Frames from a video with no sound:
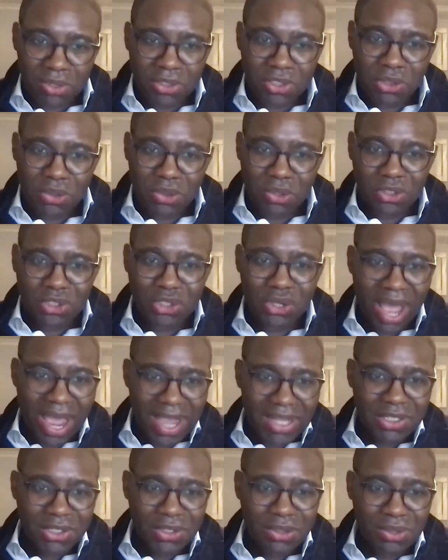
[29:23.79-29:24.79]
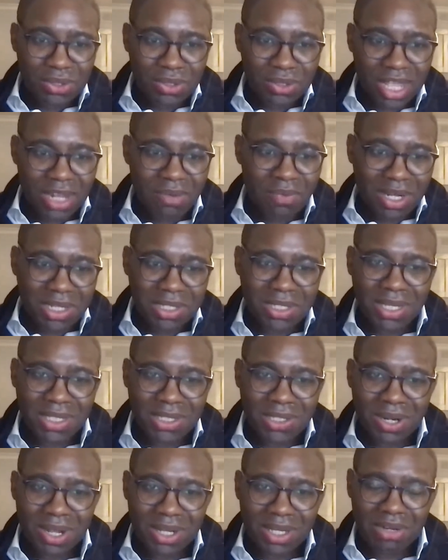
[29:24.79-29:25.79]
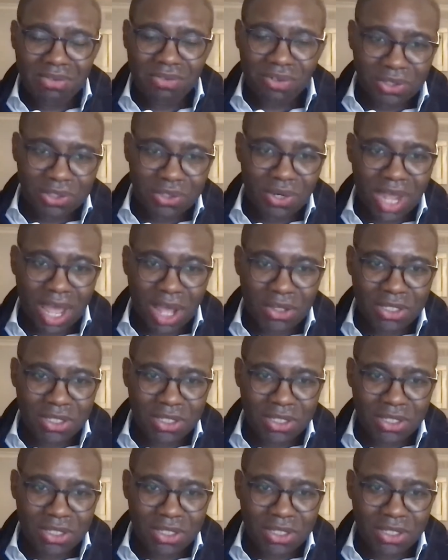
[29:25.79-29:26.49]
school to high school and what it takes to not get filtered out.